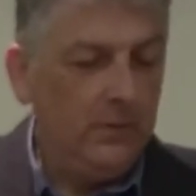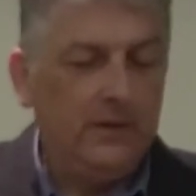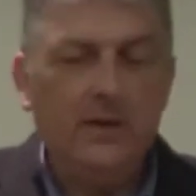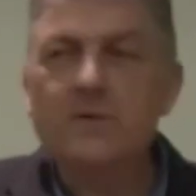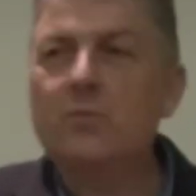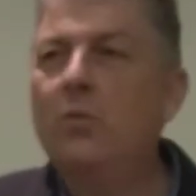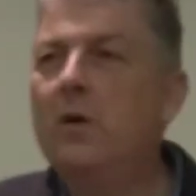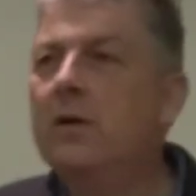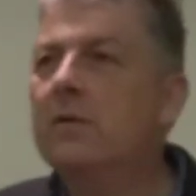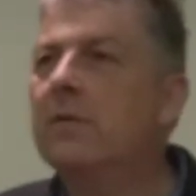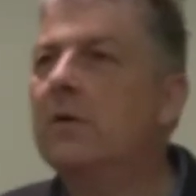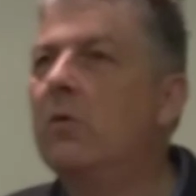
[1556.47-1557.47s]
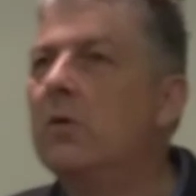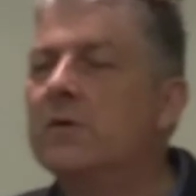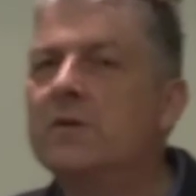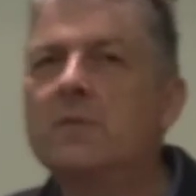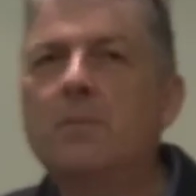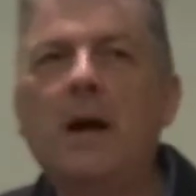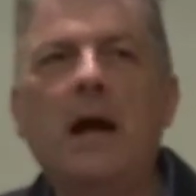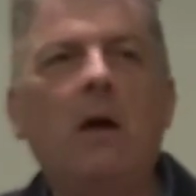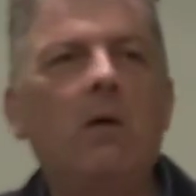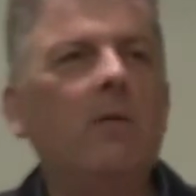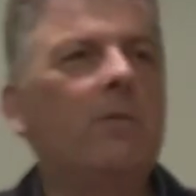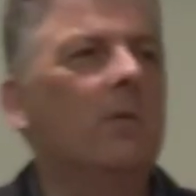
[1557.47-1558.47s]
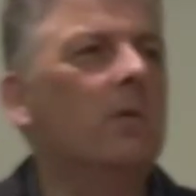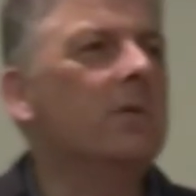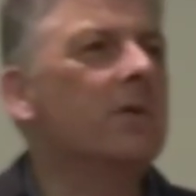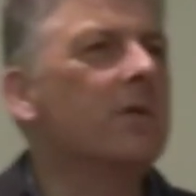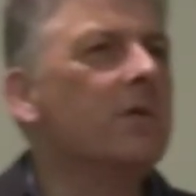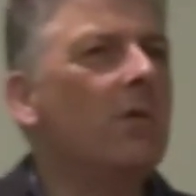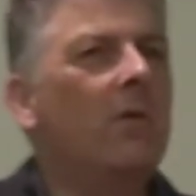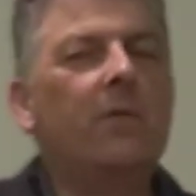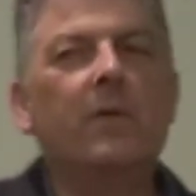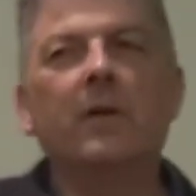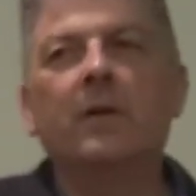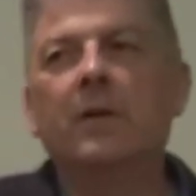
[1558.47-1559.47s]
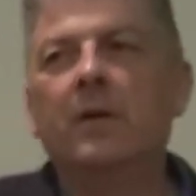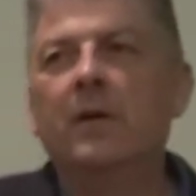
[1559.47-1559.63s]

But this word of the cross is powerful to soften